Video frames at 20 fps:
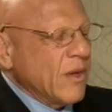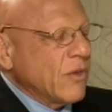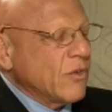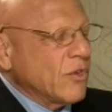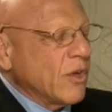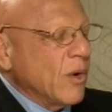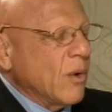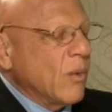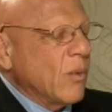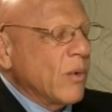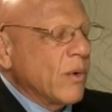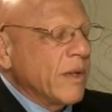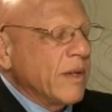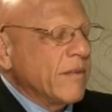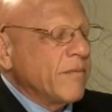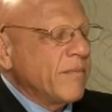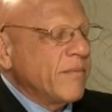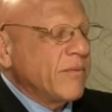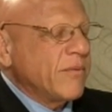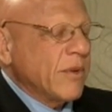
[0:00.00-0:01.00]
So
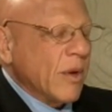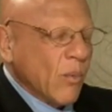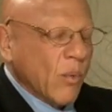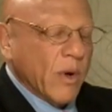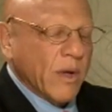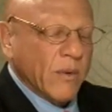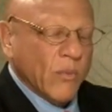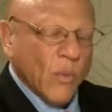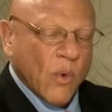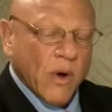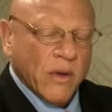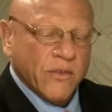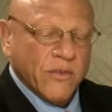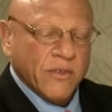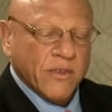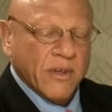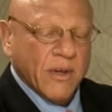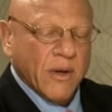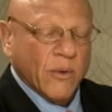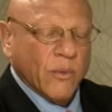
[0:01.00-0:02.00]
if someone
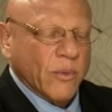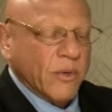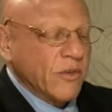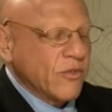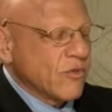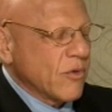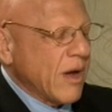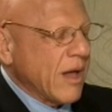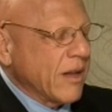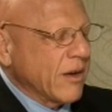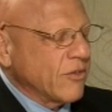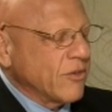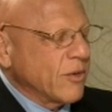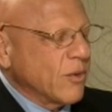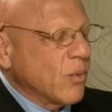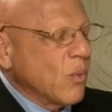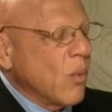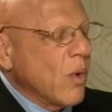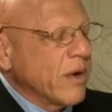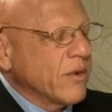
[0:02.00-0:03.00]
wants to go to an
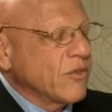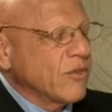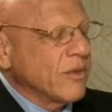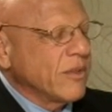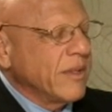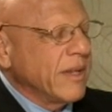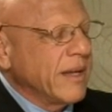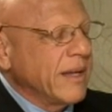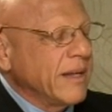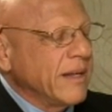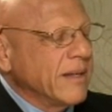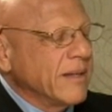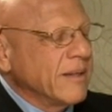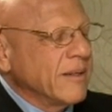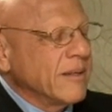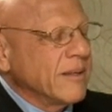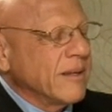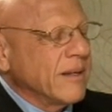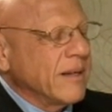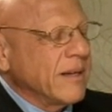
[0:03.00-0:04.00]
astrologer, what should they
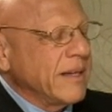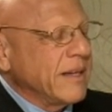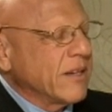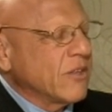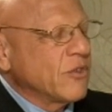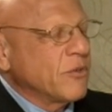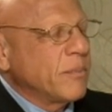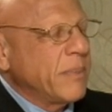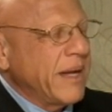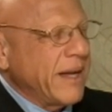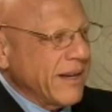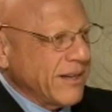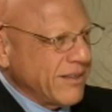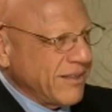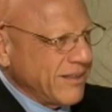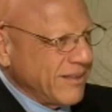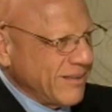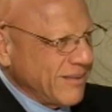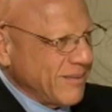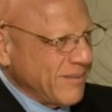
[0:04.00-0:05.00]
expect?